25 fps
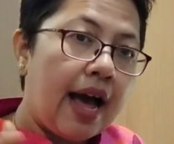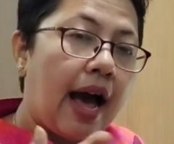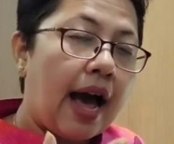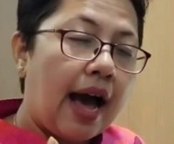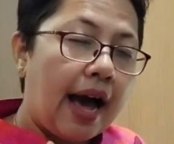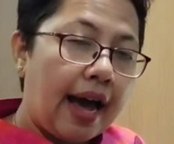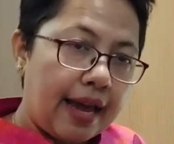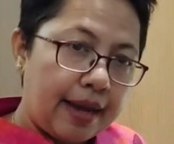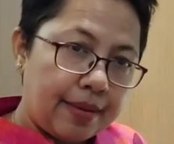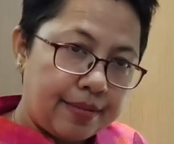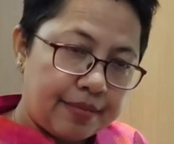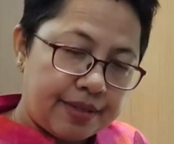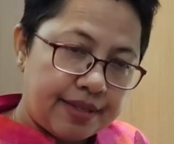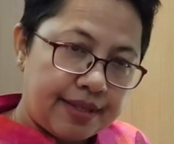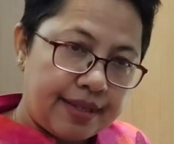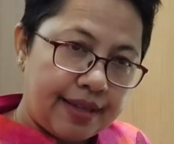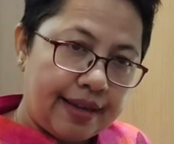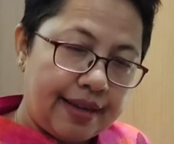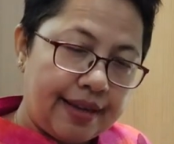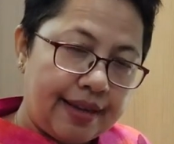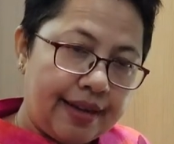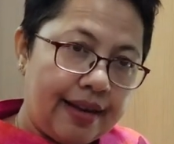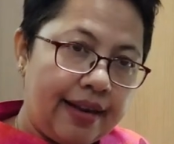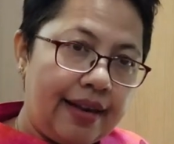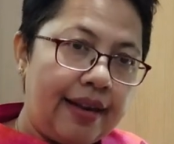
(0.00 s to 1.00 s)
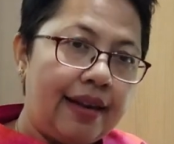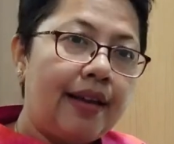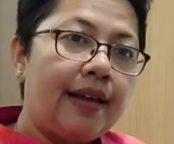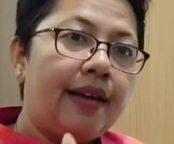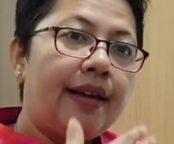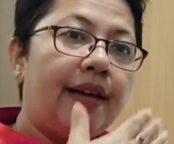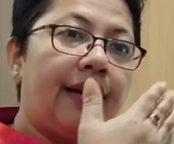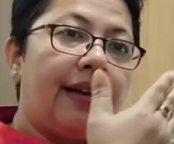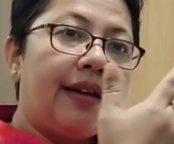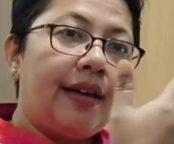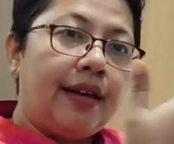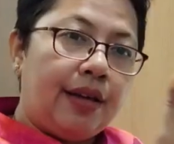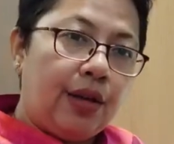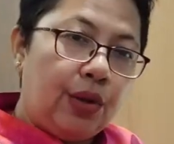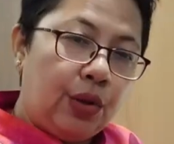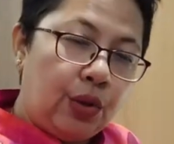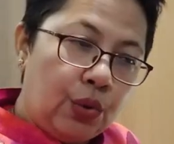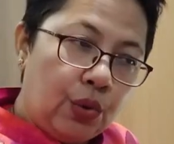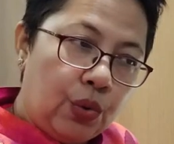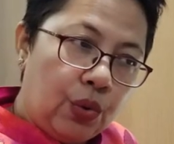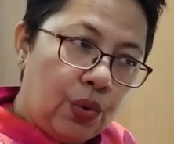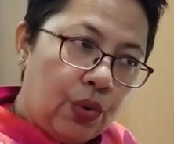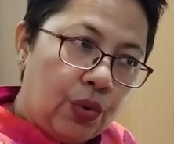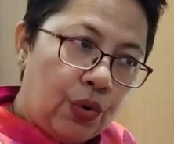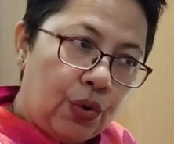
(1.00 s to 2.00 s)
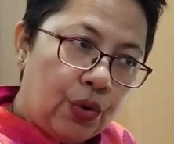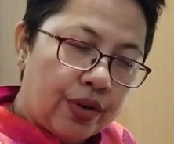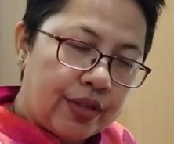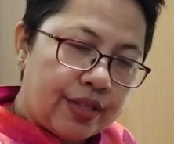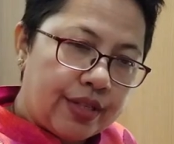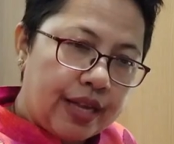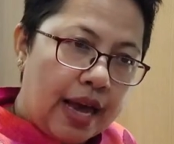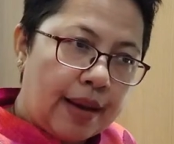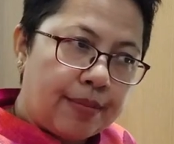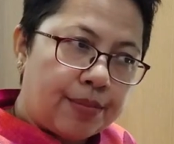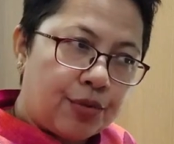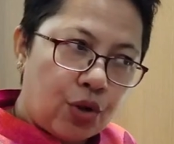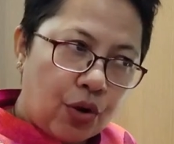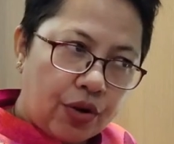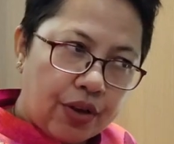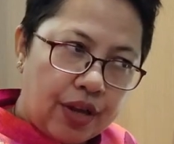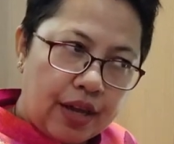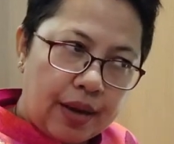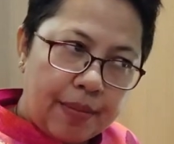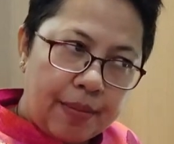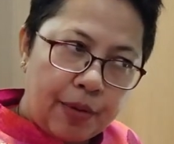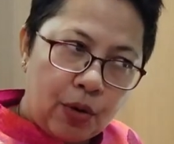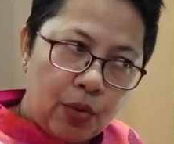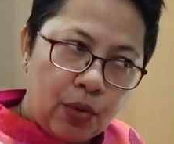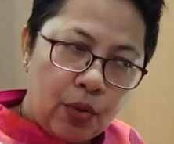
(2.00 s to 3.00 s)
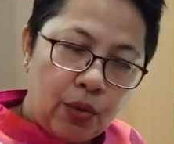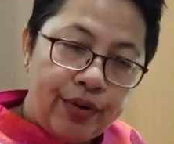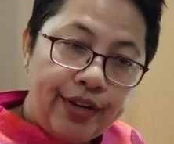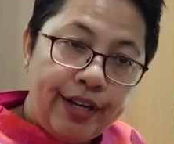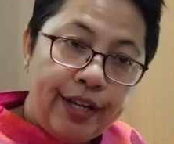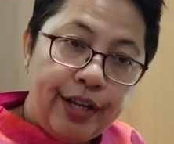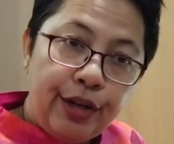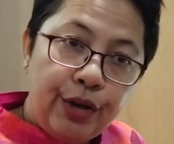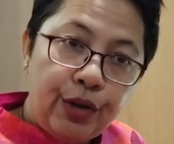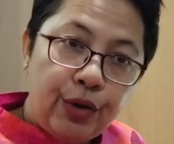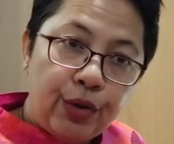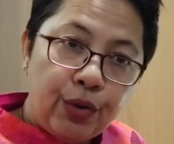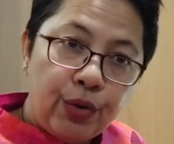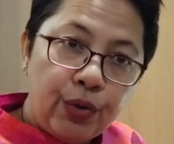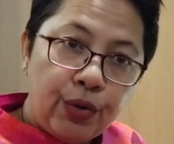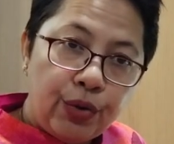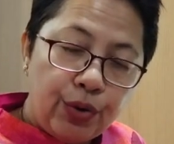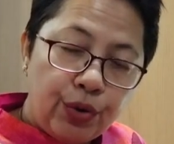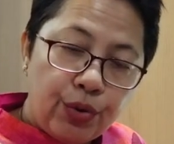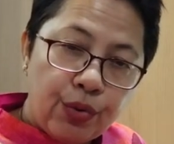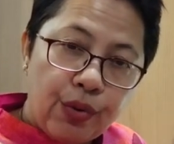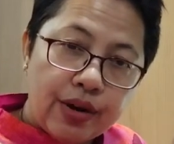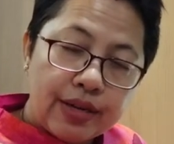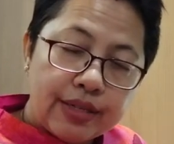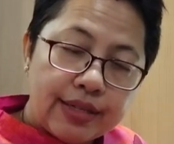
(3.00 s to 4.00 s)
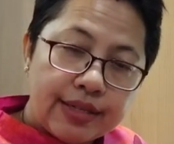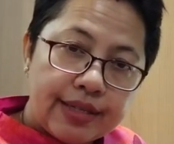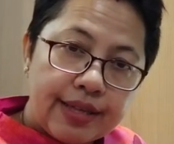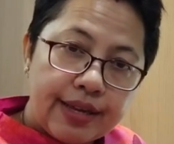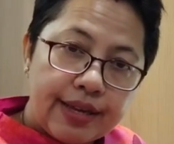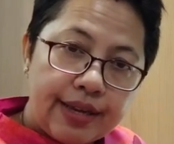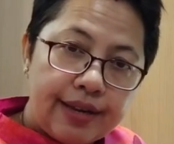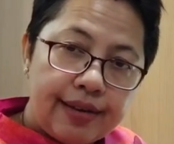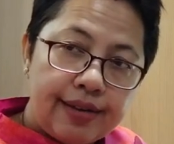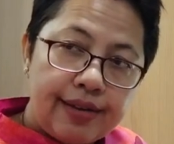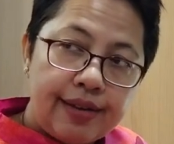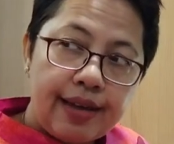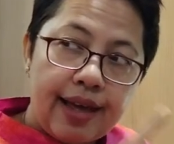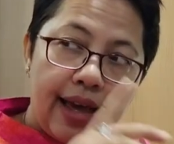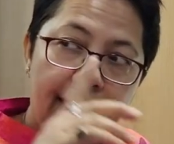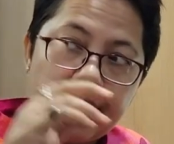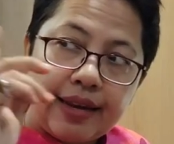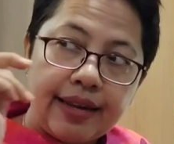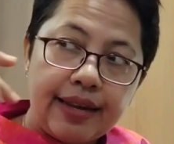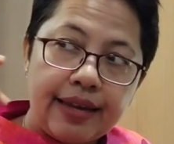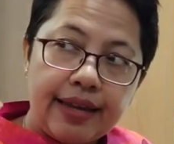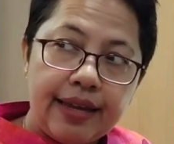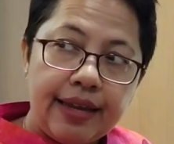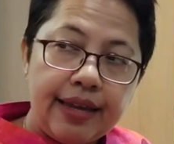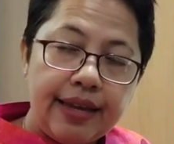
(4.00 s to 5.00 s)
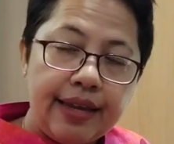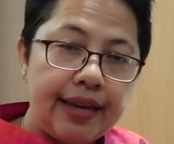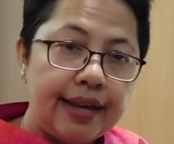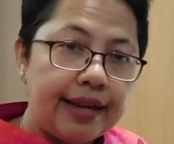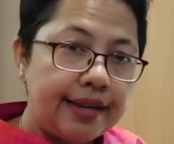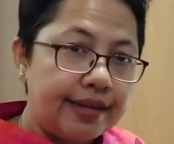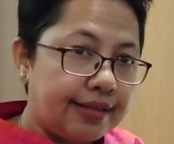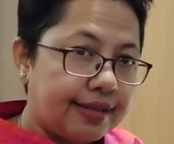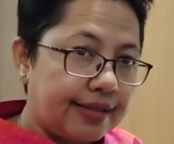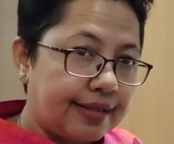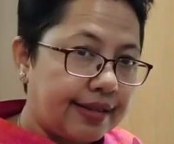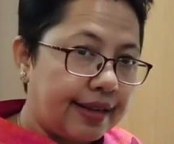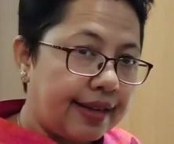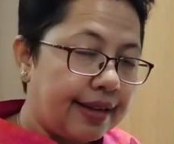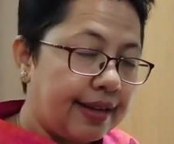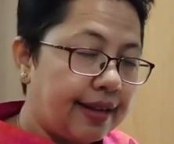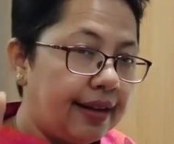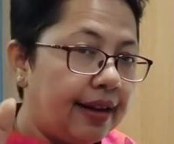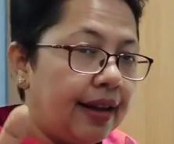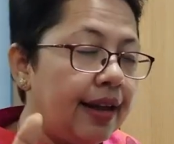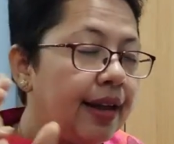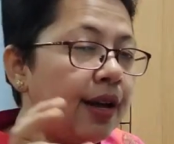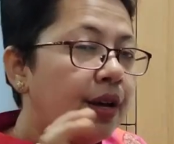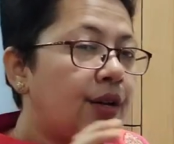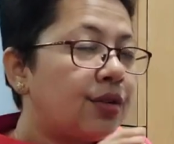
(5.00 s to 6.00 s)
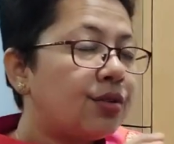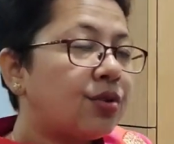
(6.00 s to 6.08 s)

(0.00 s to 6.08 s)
I am single, I'm talking about only you are single, and he is single.